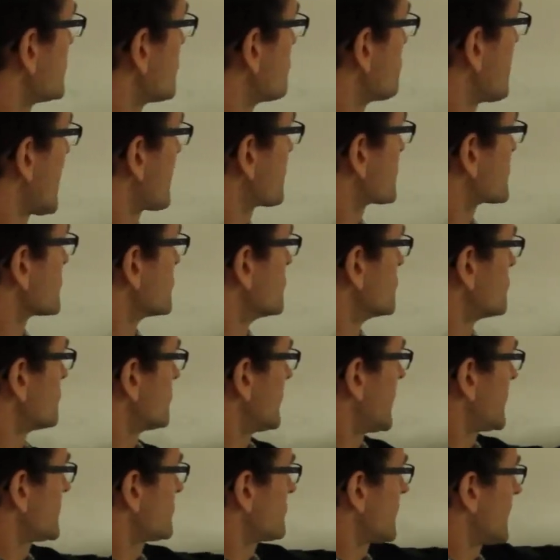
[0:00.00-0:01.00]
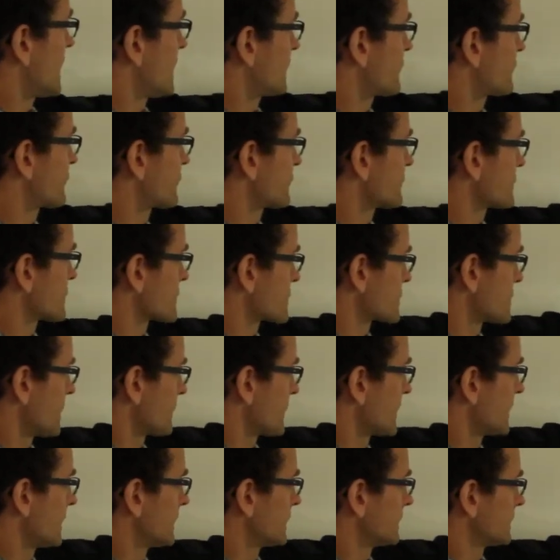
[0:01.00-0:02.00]
you map to, and you have,
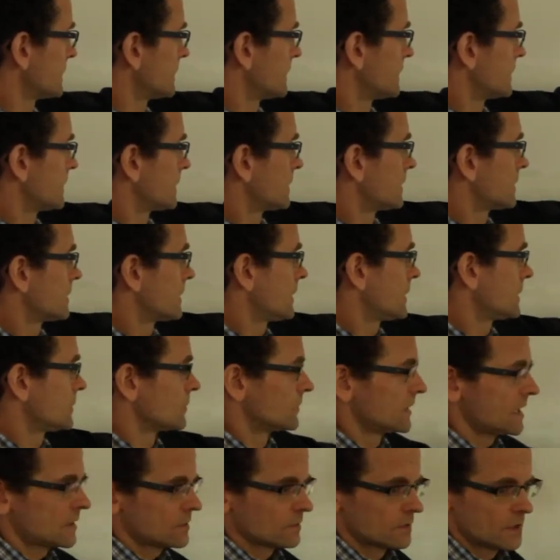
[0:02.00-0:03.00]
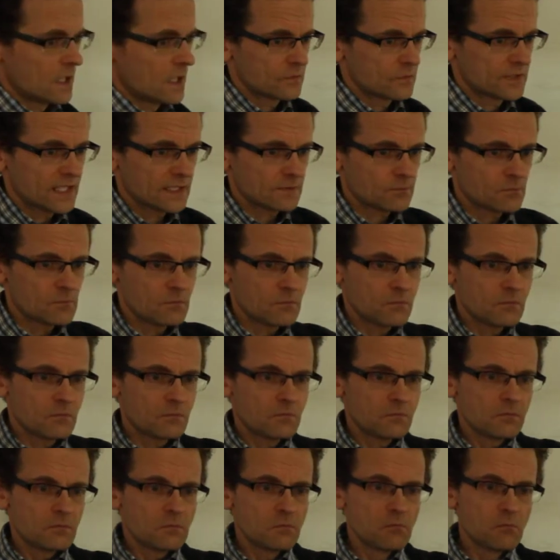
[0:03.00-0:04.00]
stop here, you need to that
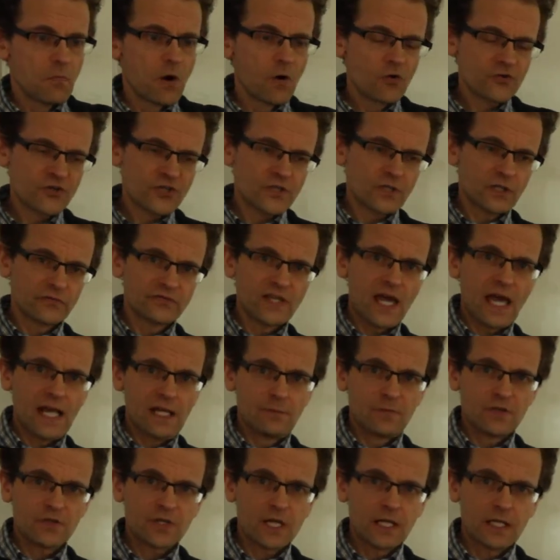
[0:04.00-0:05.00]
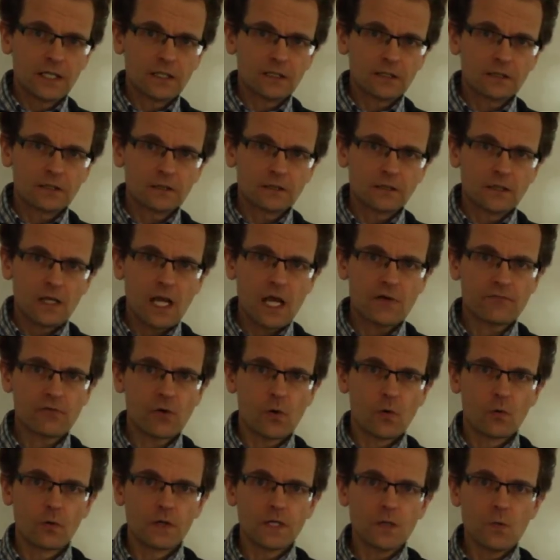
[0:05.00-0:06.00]
most of the elements here have
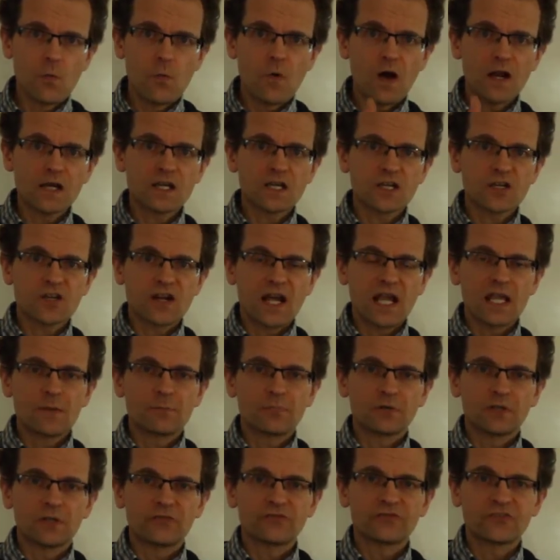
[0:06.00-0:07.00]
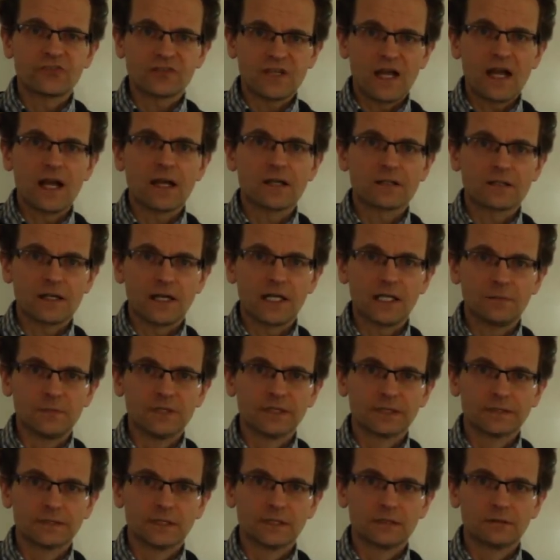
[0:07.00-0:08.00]
only one type of target
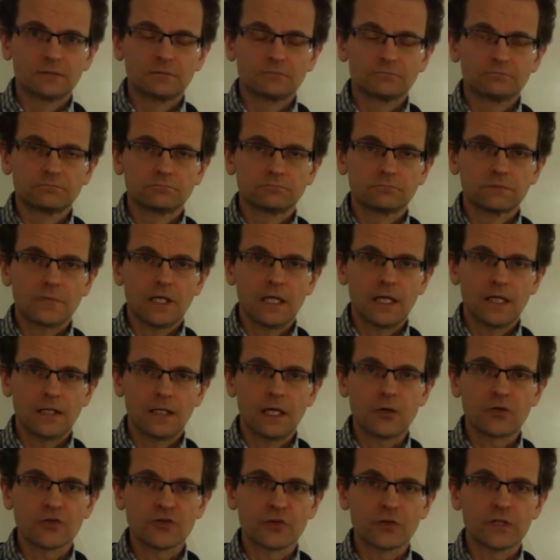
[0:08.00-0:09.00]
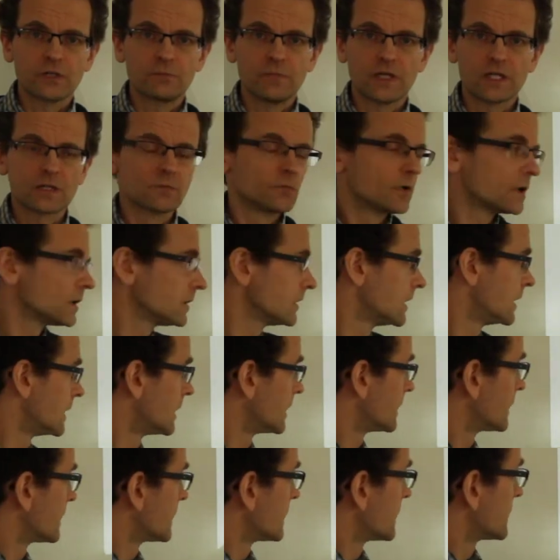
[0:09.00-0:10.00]
element in our structured business model.
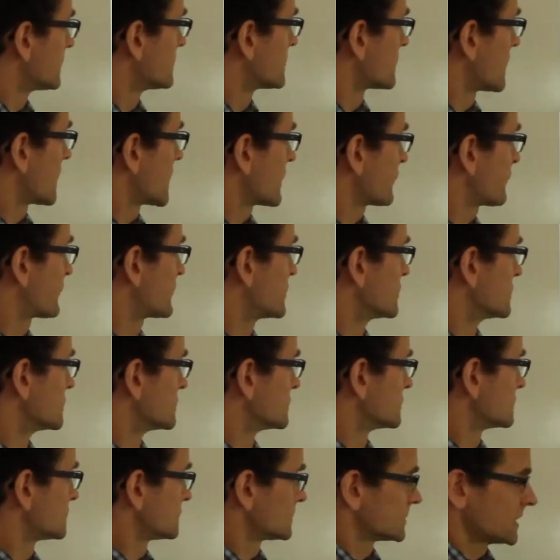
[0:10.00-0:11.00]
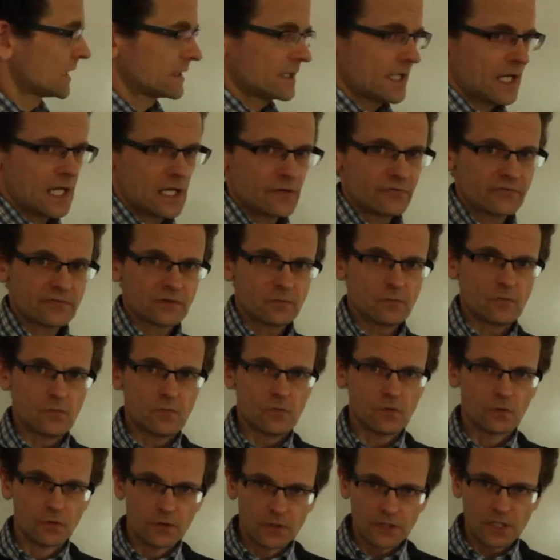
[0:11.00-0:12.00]
There are a few that have
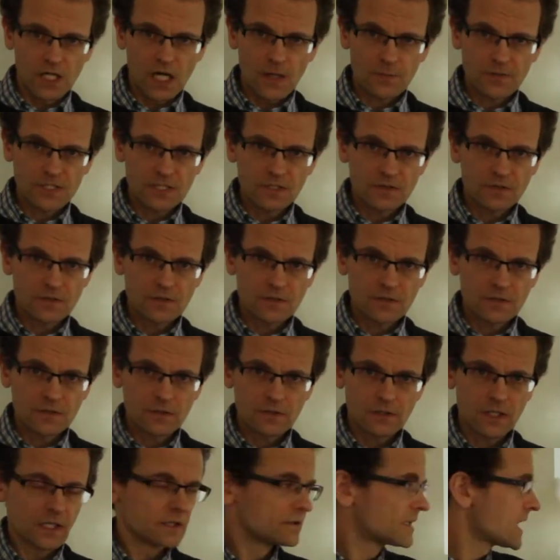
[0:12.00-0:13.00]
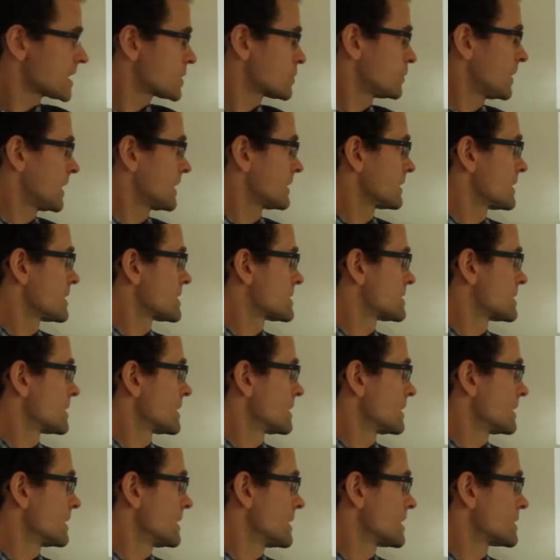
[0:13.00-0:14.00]
more options, and this one is
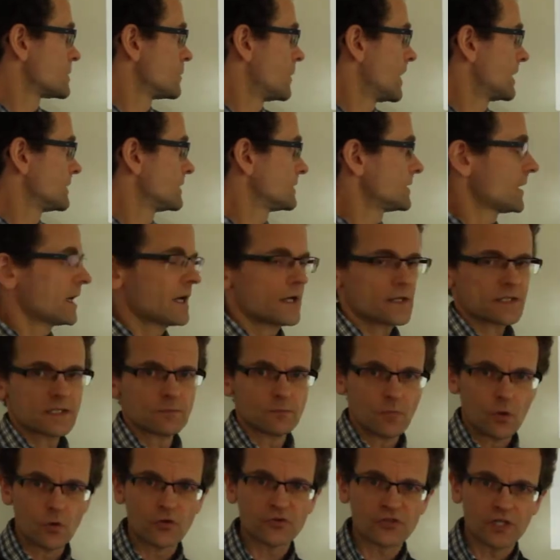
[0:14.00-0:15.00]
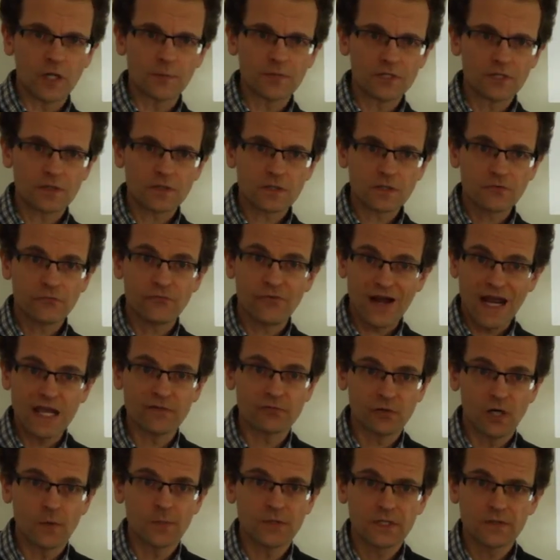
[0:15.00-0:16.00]
the one that has the most options,
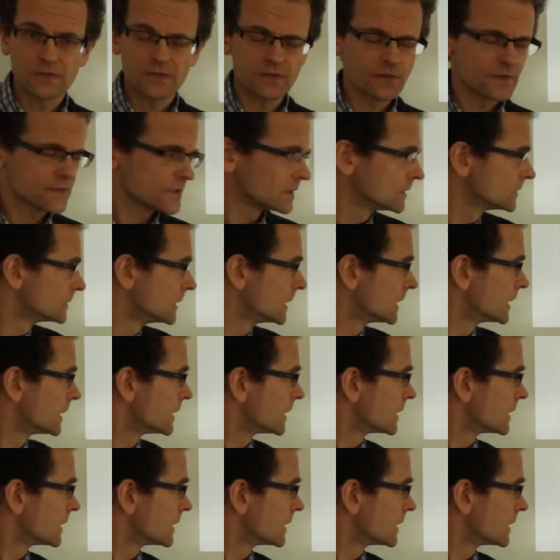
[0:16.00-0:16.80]
5 options or so.